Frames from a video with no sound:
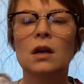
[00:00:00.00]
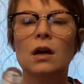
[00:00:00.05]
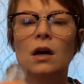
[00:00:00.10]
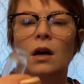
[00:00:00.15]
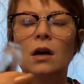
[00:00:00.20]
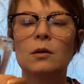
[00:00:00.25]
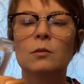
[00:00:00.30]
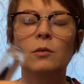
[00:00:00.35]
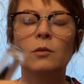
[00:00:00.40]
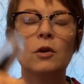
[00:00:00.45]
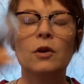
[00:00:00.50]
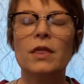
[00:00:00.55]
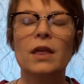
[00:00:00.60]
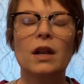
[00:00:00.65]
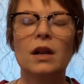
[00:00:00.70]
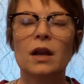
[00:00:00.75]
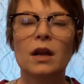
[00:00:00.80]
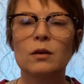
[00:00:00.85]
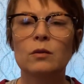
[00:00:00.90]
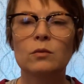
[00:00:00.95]
um, or that
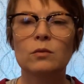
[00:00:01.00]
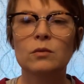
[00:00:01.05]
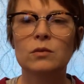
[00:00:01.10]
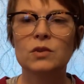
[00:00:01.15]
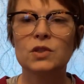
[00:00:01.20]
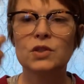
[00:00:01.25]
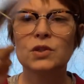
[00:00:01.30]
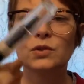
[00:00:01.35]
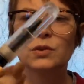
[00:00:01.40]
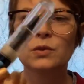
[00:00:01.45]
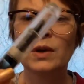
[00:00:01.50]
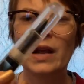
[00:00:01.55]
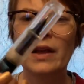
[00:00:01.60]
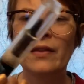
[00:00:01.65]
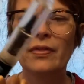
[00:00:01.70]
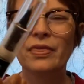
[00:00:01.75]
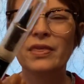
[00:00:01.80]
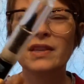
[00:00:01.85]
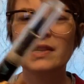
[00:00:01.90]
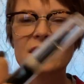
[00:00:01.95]
I do.
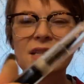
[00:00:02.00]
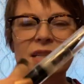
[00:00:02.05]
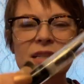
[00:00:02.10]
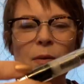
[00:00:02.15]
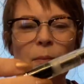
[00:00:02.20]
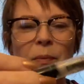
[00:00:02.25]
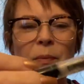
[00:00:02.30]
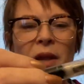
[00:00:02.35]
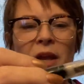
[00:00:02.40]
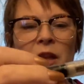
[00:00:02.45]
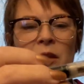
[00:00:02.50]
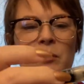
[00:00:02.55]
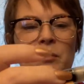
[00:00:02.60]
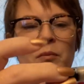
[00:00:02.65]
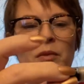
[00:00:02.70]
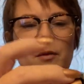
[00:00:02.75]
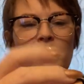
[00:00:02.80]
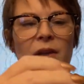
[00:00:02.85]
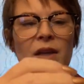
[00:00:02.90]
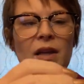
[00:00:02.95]
And this is a Pen
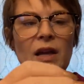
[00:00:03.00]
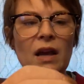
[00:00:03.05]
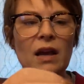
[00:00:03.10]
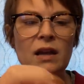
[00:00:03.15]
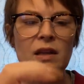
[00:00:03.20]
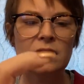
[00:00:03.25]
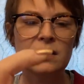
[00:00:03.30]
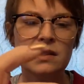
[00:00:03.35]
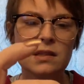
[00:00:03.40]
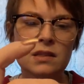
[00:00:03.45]
B B S